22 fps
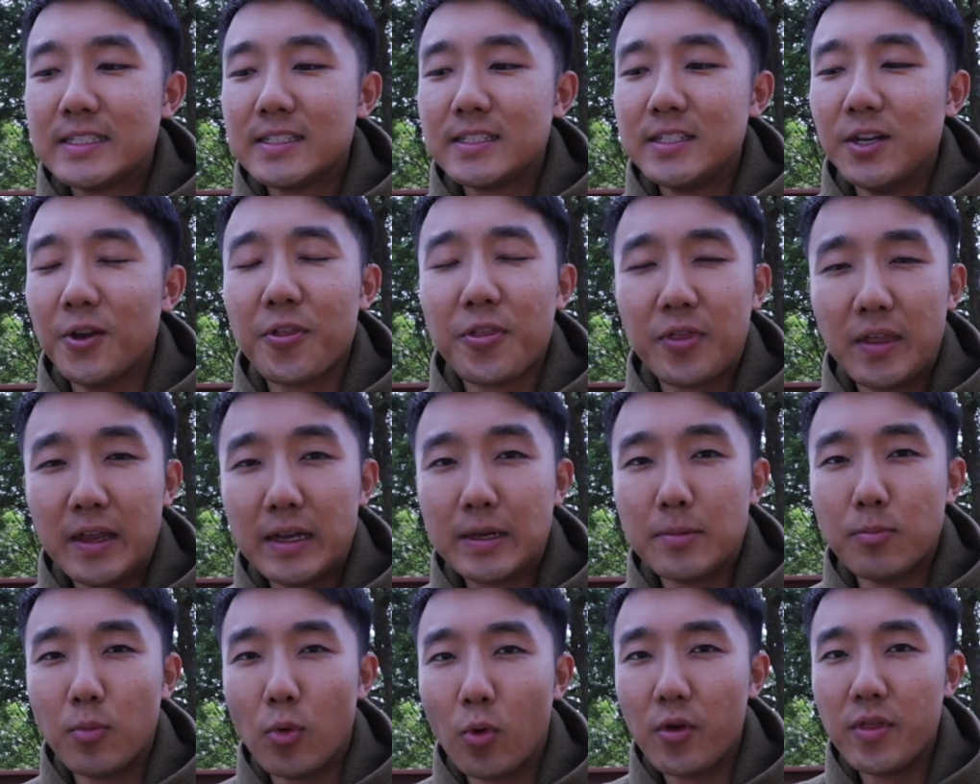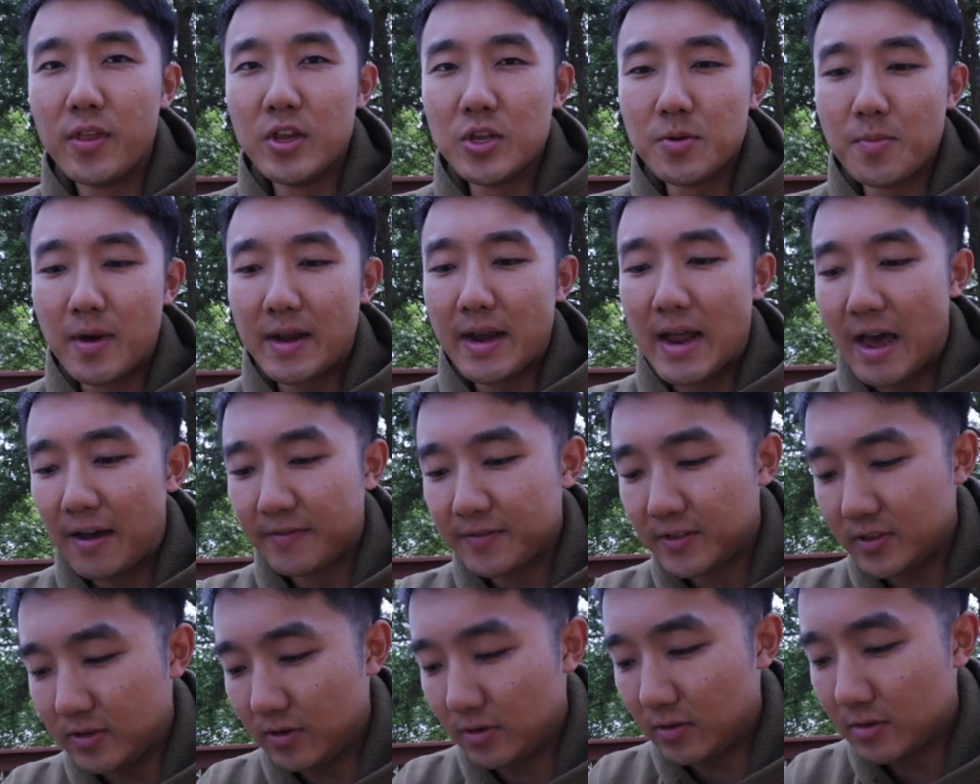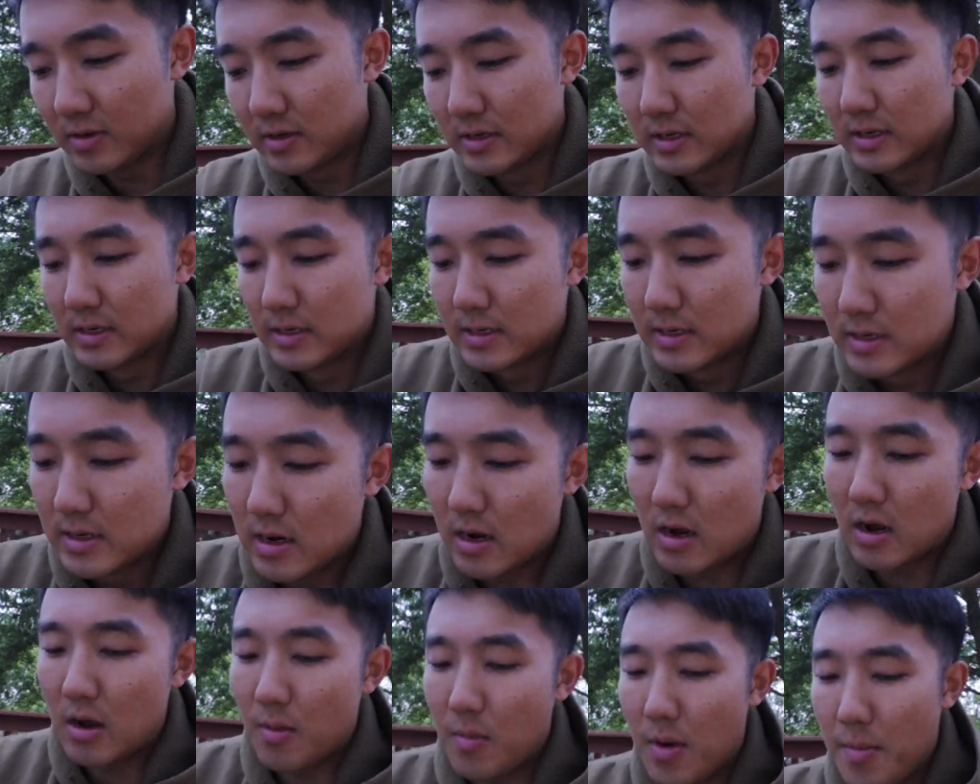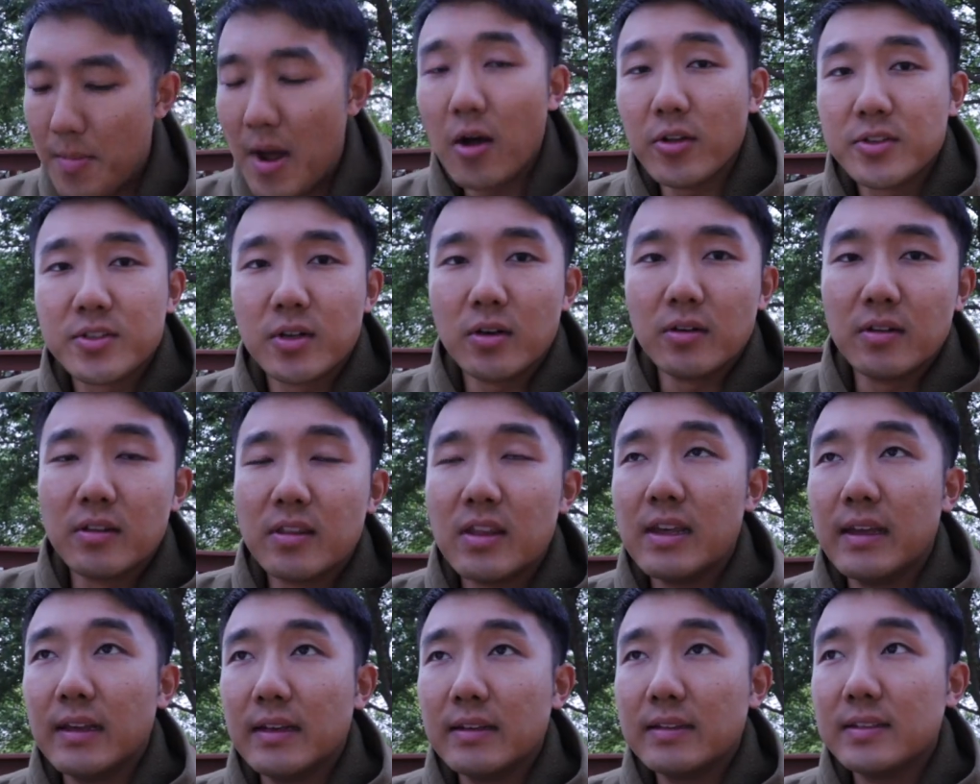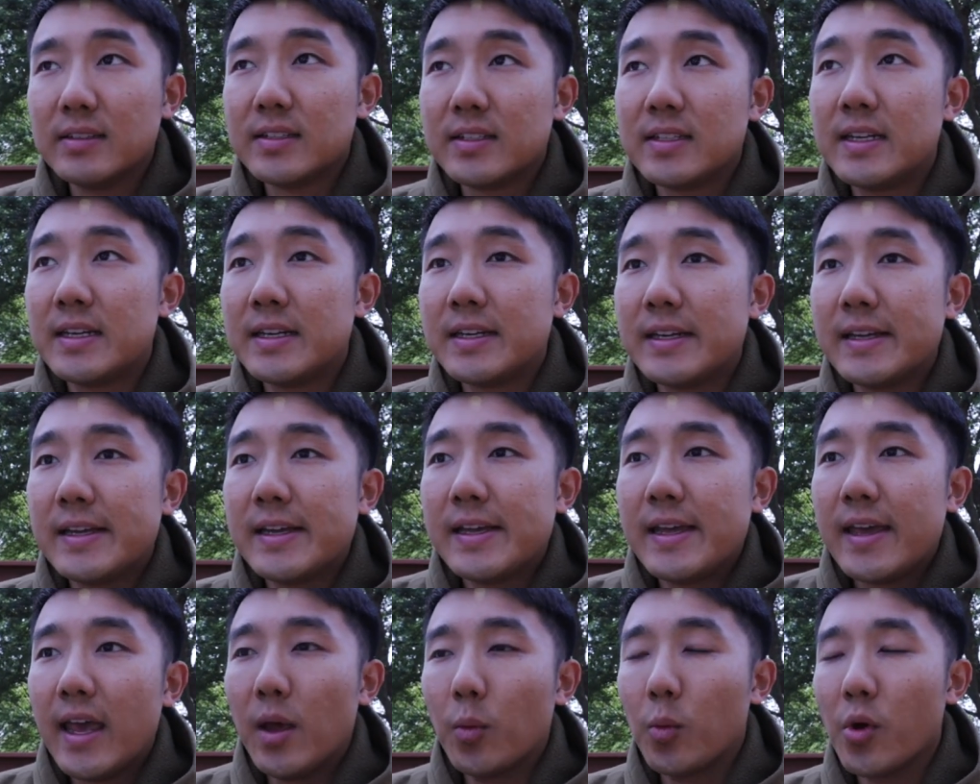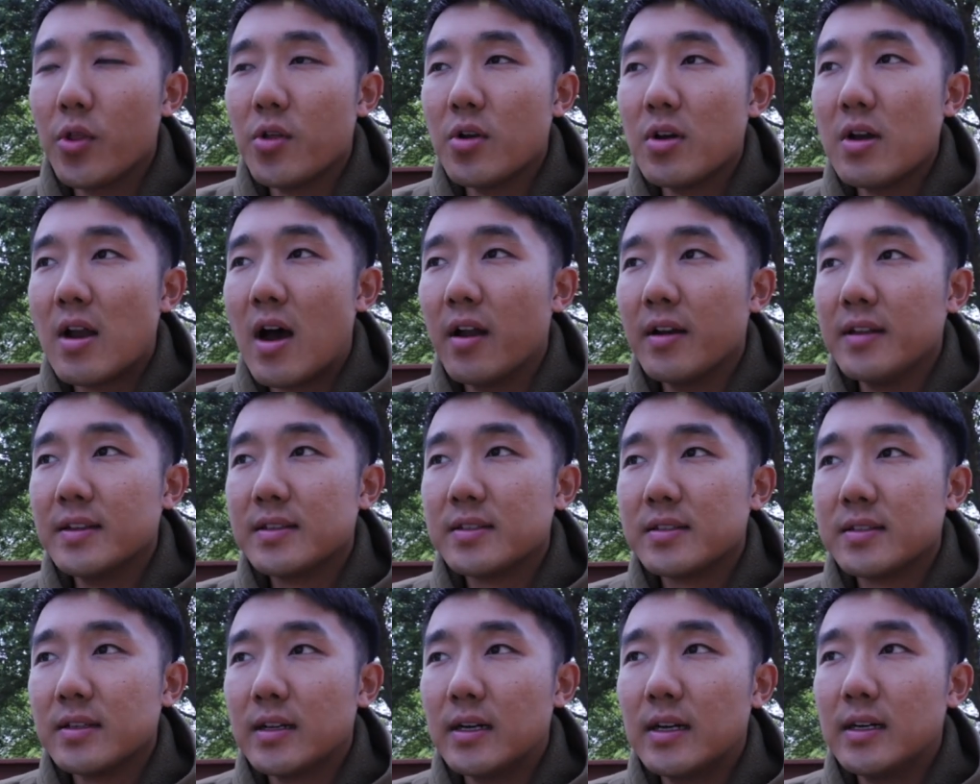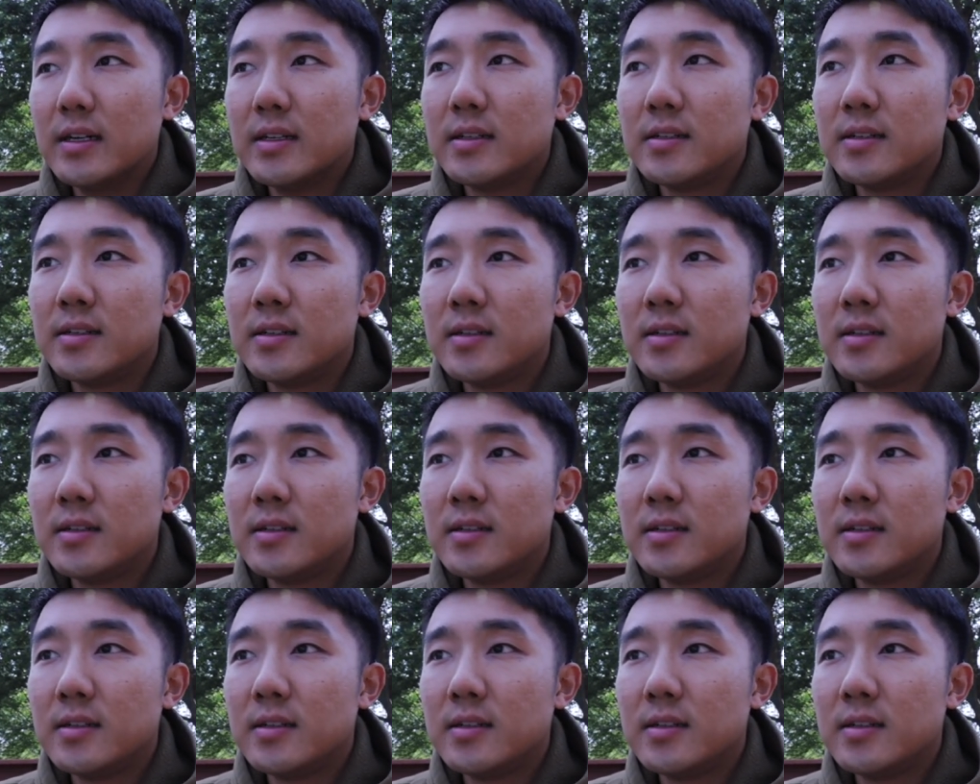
you know think more than you might have to um, about certain things, and whether or not it's uh,